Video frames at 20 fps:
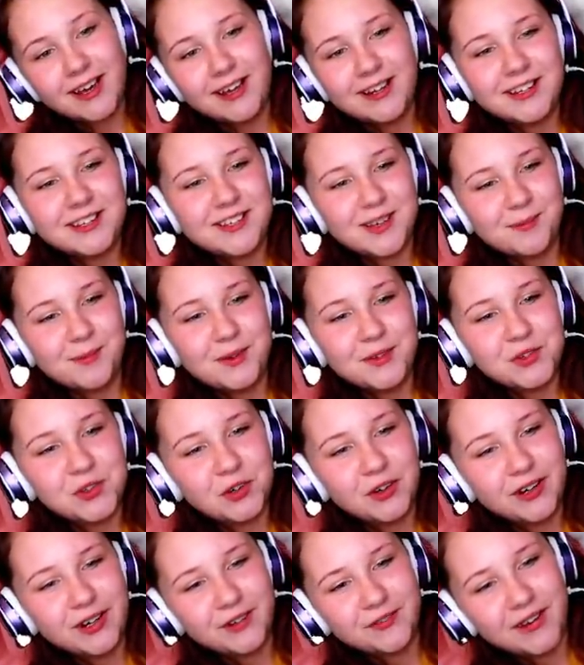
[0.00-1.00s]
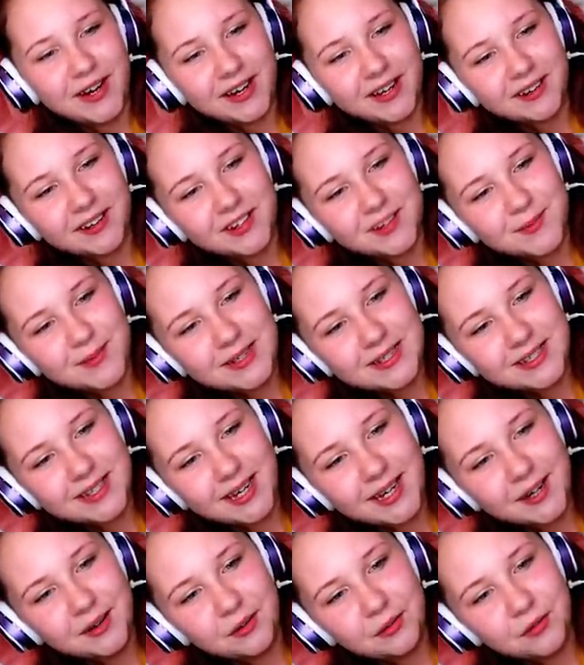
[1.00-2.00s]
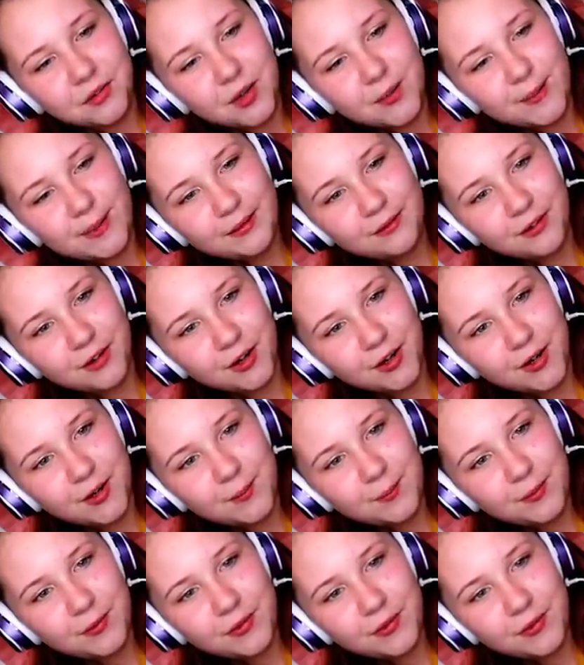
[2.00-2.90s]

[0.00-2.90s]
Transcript: and someone's already recognized me saying Ruby Rube.